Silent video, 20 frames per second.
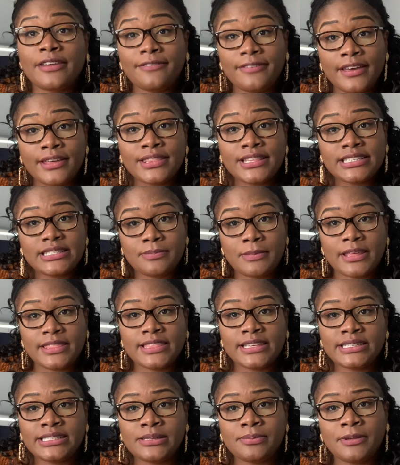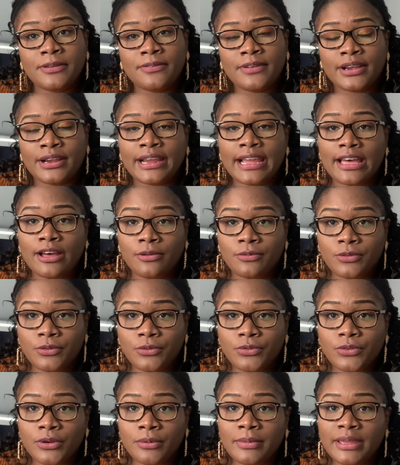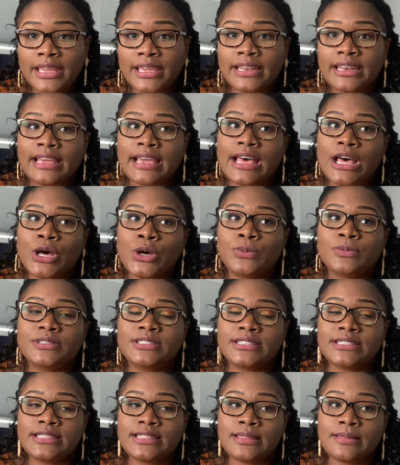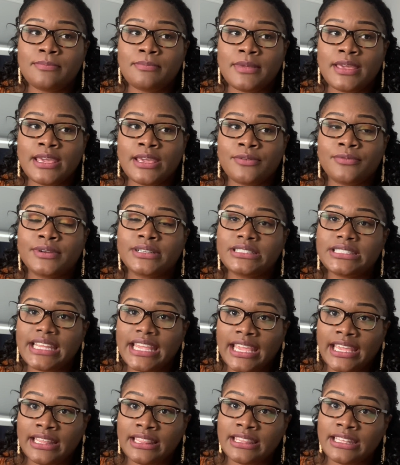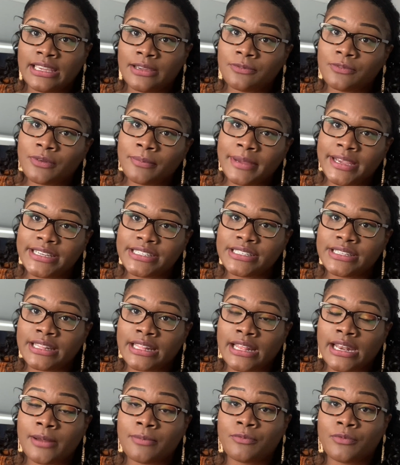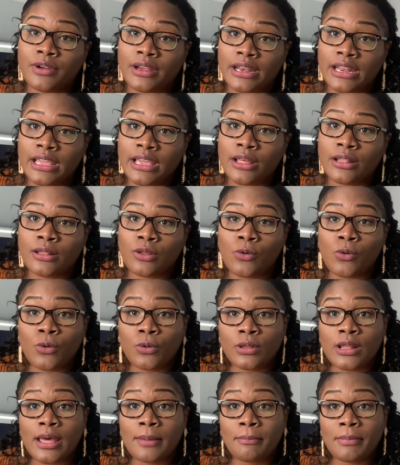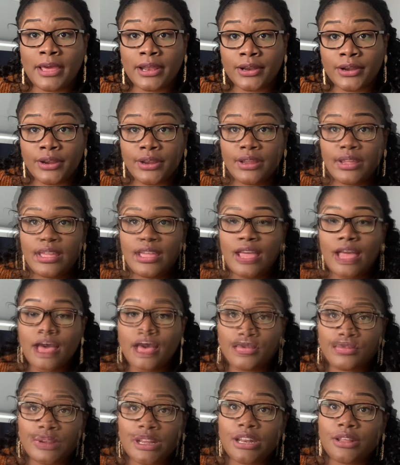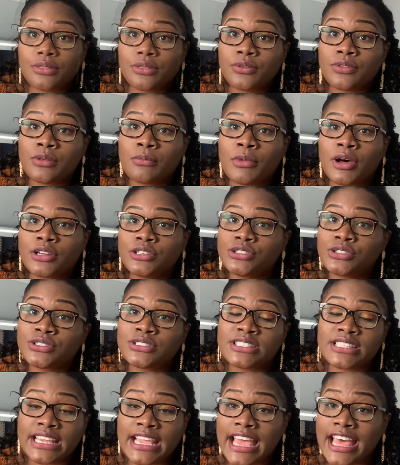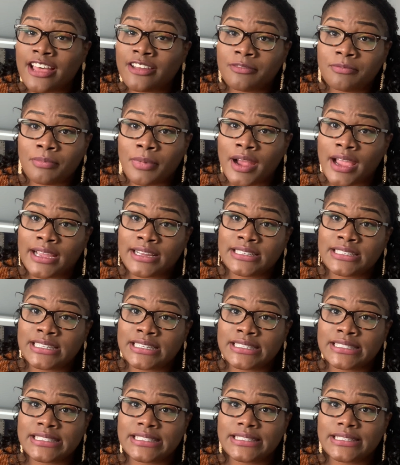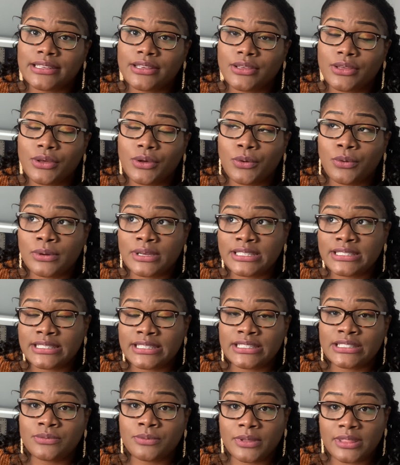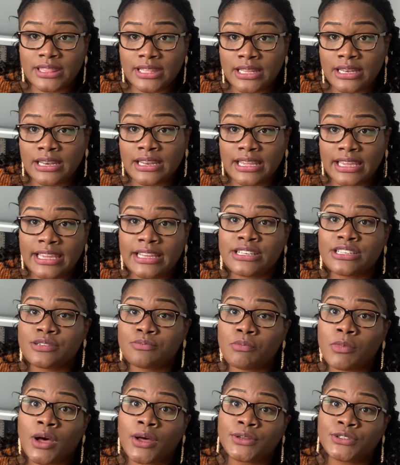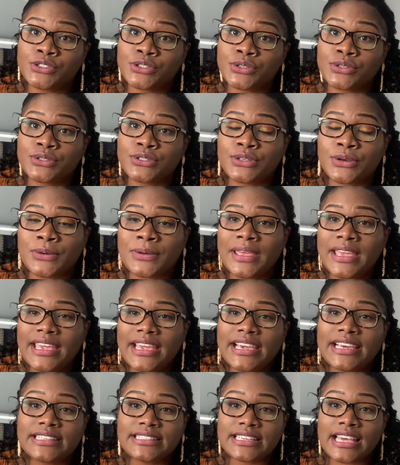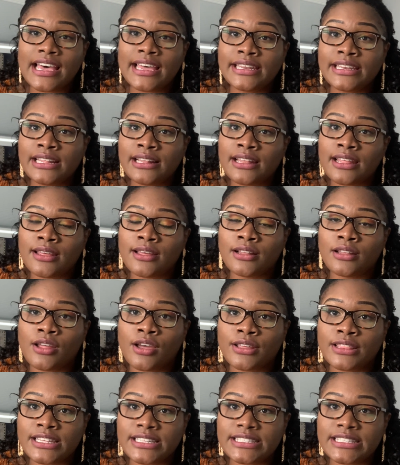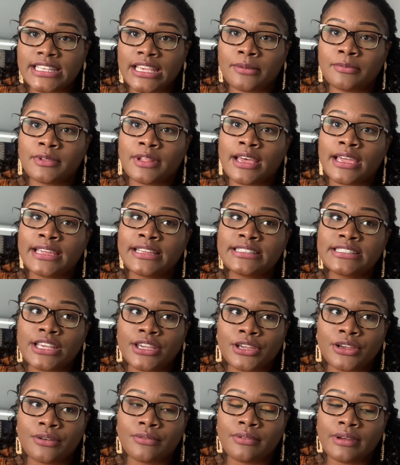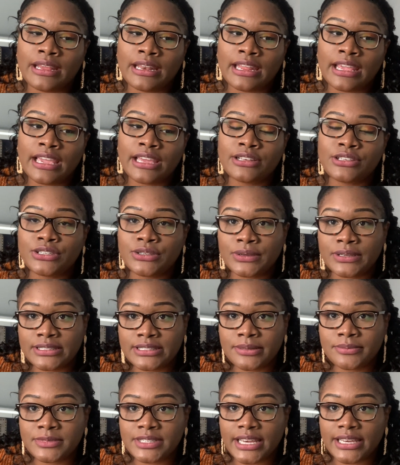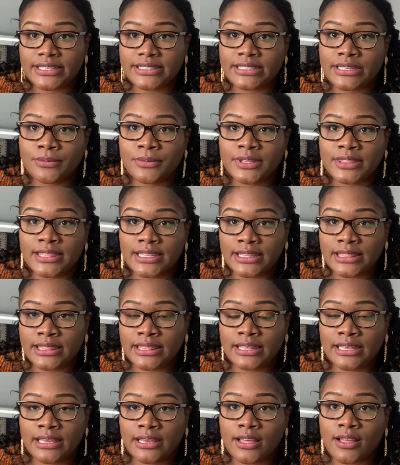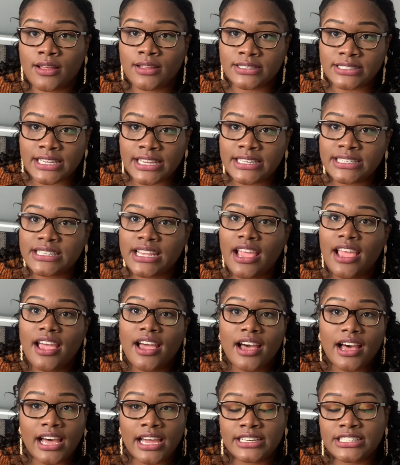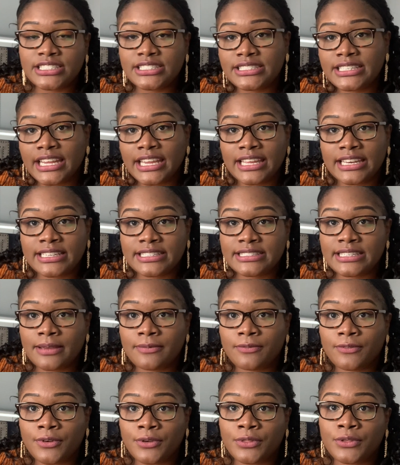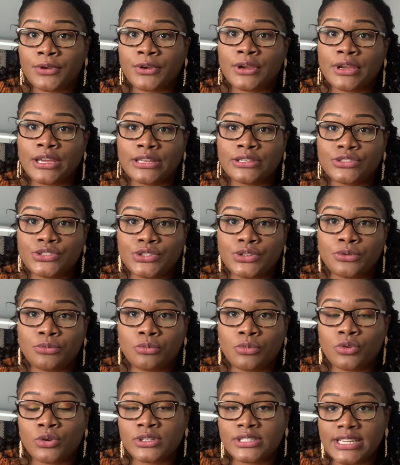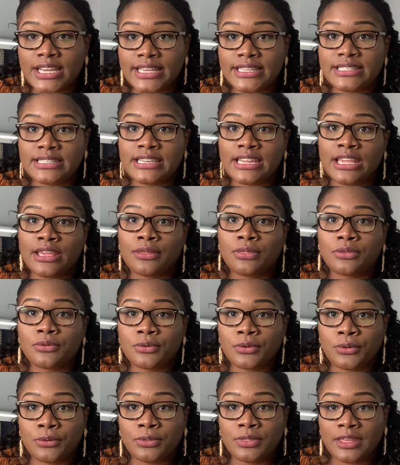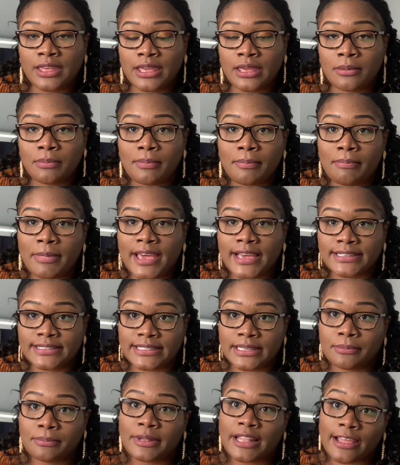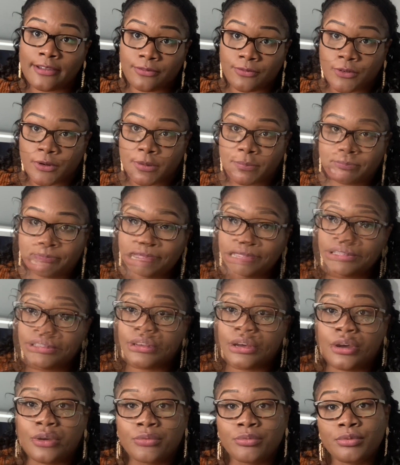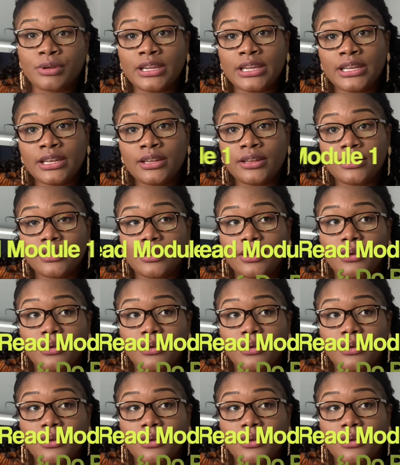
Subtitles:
found this method to be very helpful for me, and it helps me retain the information that I'm reading a whole lot better. Reading through the modules, they have practice quizzes within each module. So it's kind of along the same lines, how you're reading and doing some testing within the content. I just take it a step further and do more testing through the PassIt platform. So I'll read